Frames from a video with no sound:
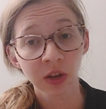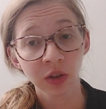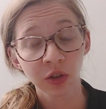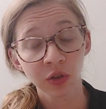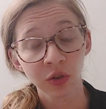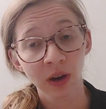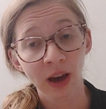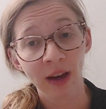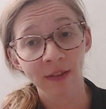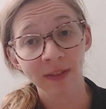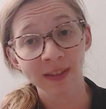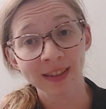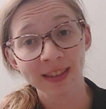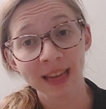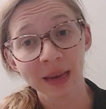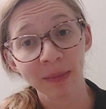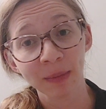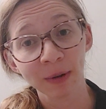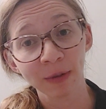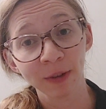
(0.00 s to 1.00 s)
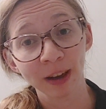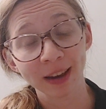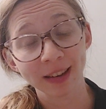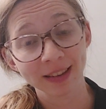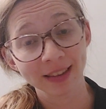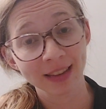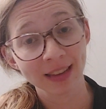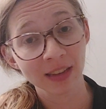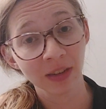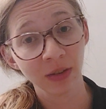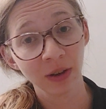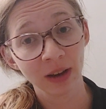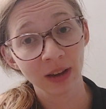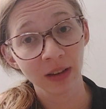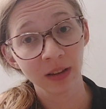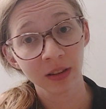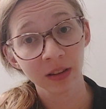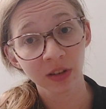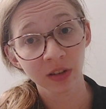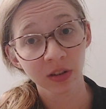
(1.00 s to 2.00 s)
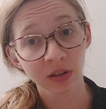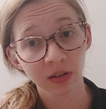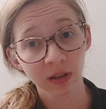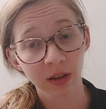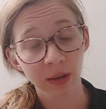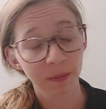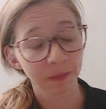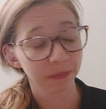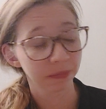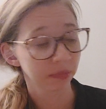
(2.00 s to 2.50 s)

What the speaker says: to have the same effect as you had initially.